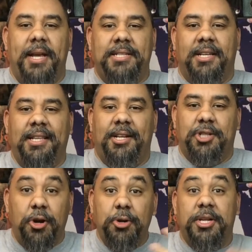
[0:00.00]
basically
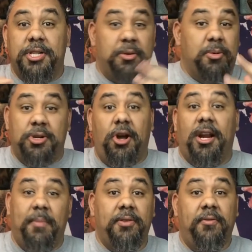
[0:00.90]
turn to each other, they're
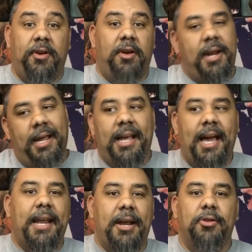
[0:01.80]
talking about the film, and I can
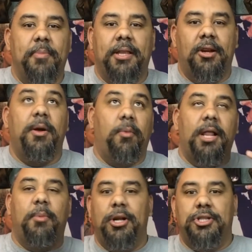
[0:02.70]
kind of hear them a little bit
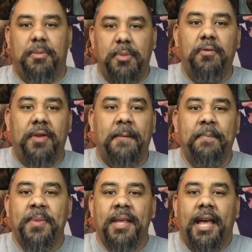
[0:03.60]
while I'm watching the movie.
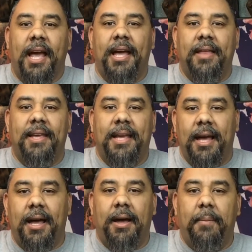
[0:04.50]
And
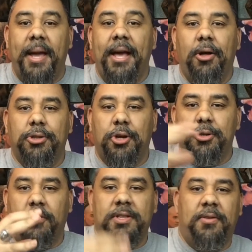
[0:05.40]
the male
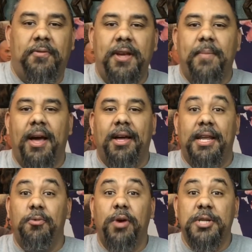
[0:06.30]
turns over to the female,
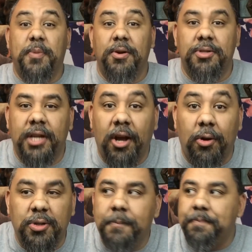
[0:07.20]
and he whispers, he
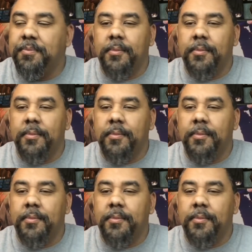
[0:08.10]
goes,